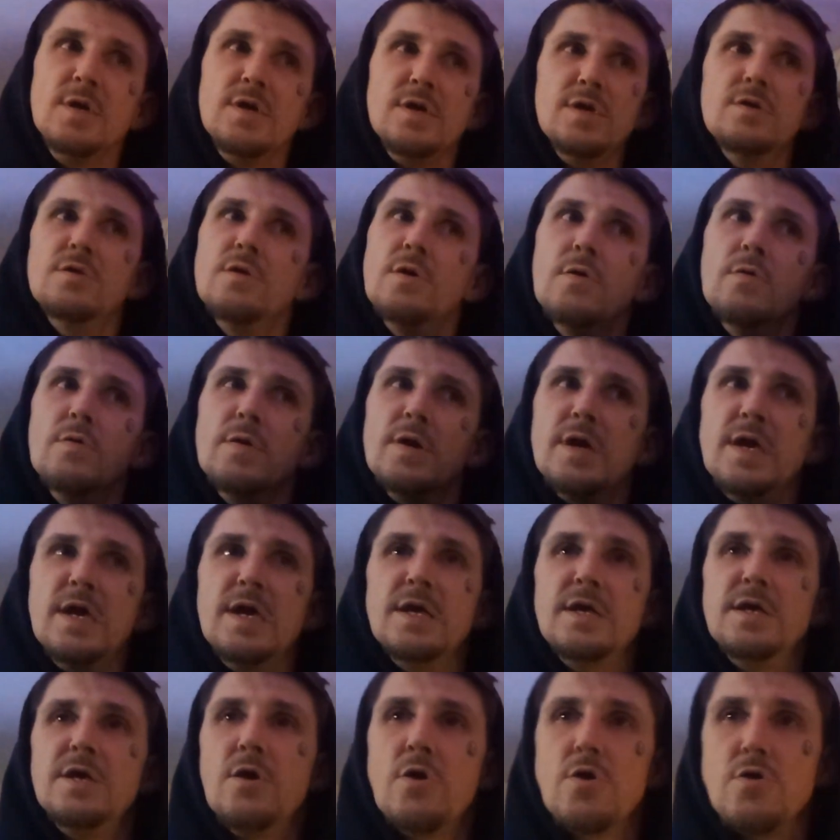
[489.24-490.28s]

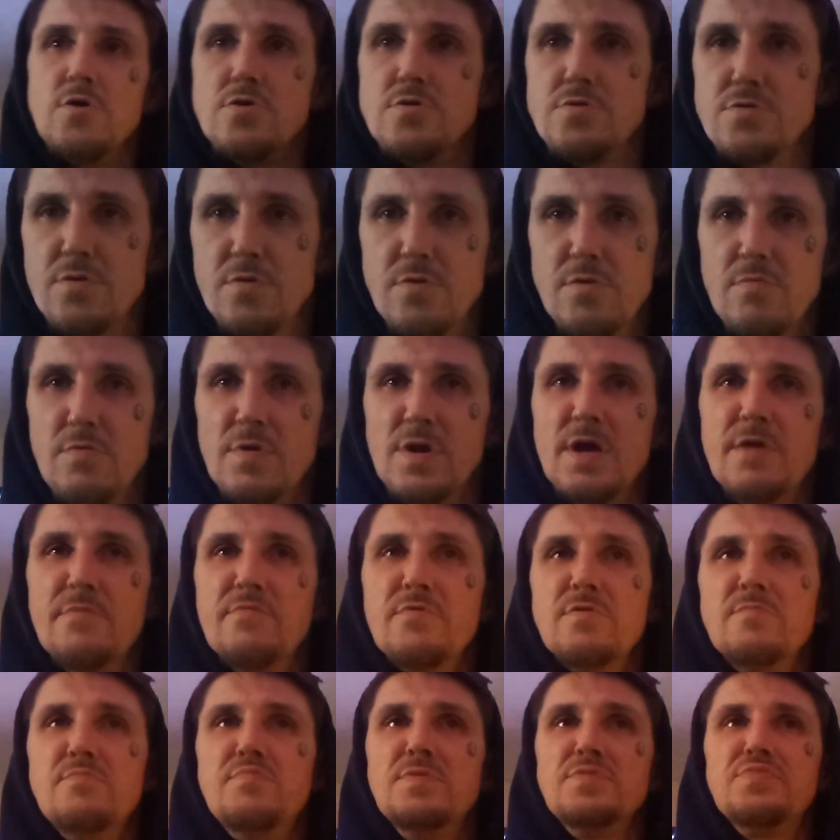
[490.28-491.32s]
it hurt or
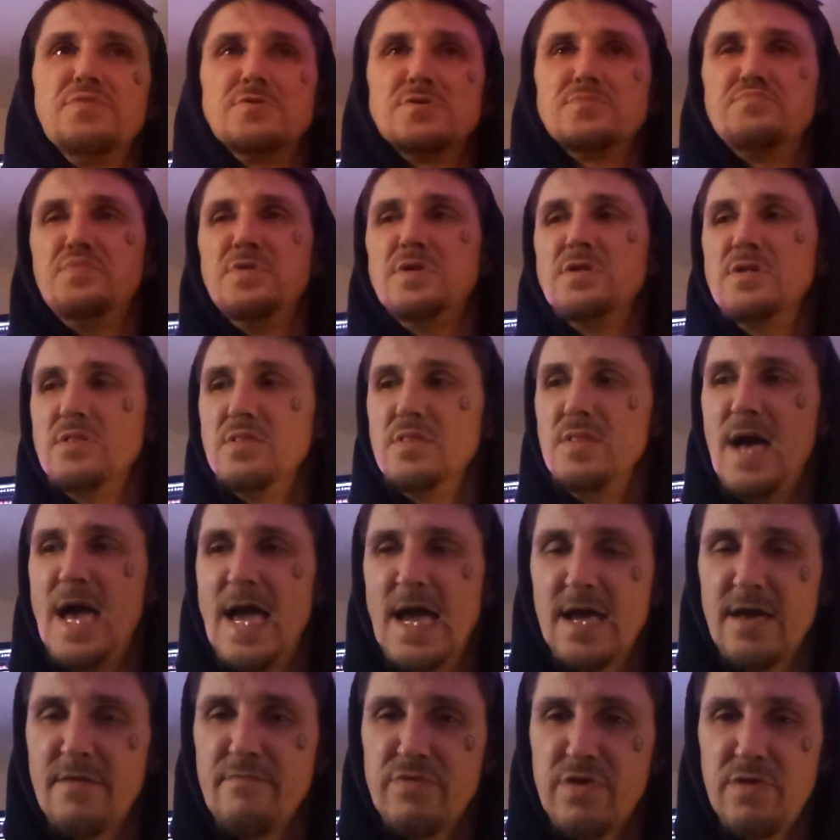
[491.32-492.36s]
whatever, but there's been a
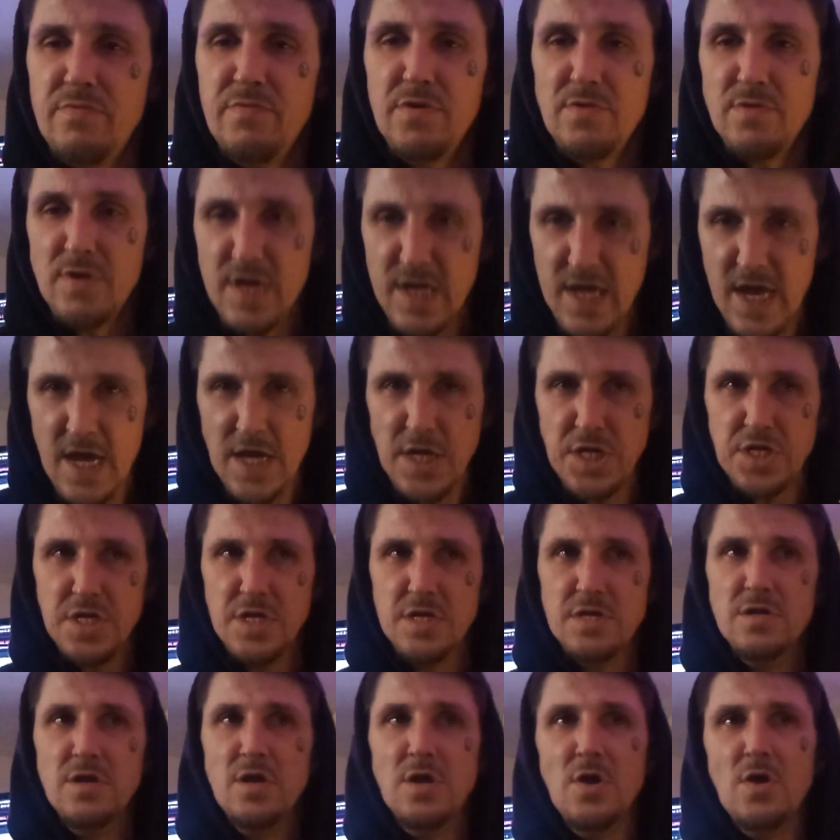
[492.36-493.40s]
lack of
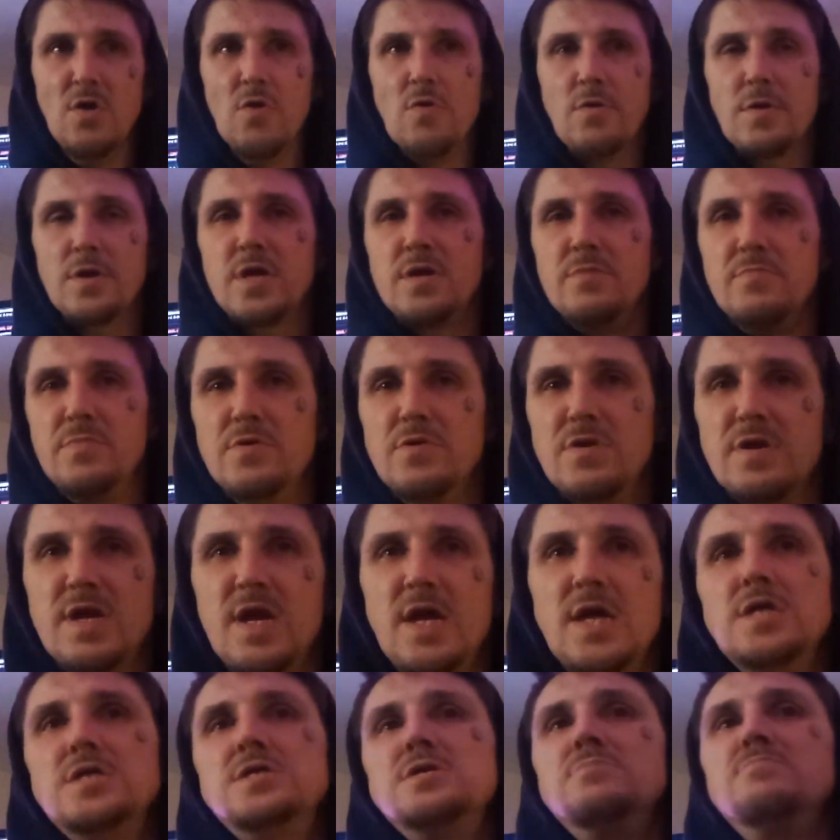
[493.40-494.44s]
communication, or
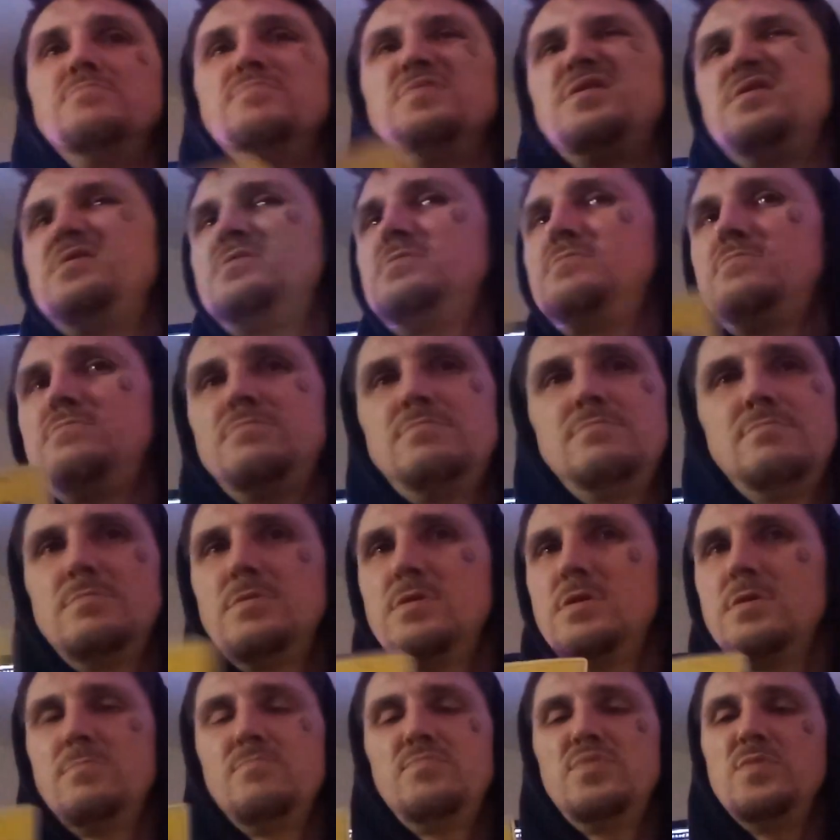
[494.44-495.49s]
communication being,
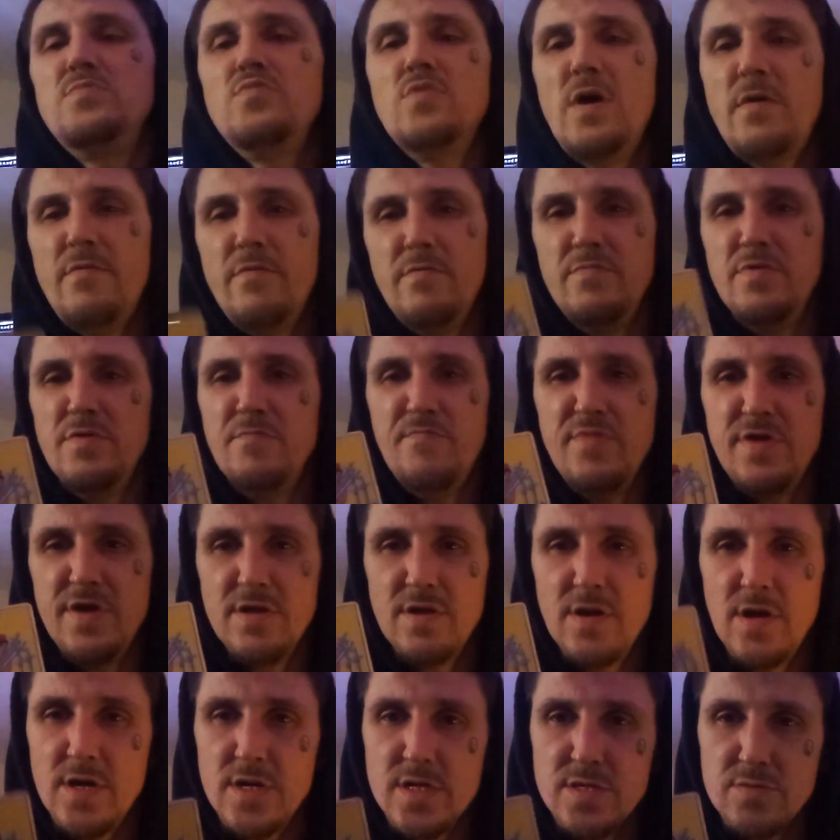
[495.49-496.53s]
people haven't been being
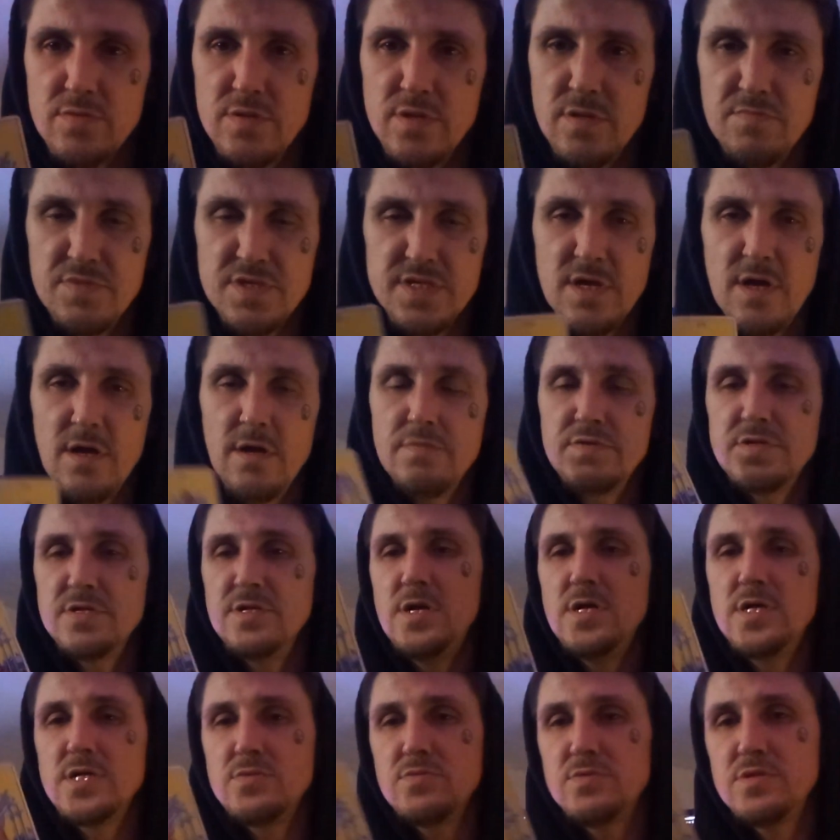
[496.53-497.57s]
honest with themselves and
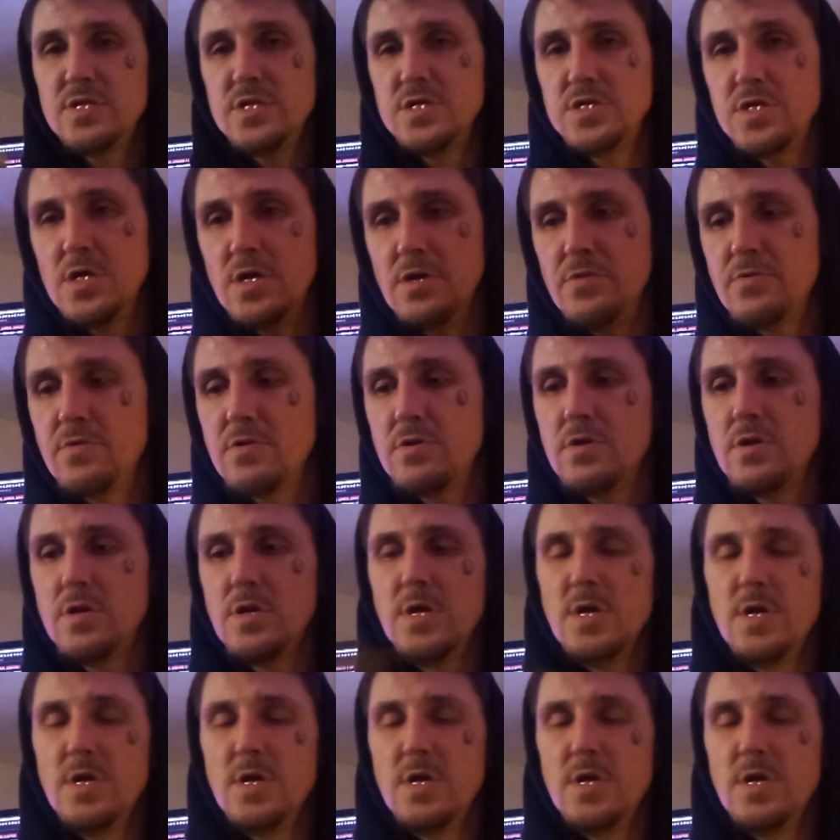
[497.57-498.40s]
honest with each other.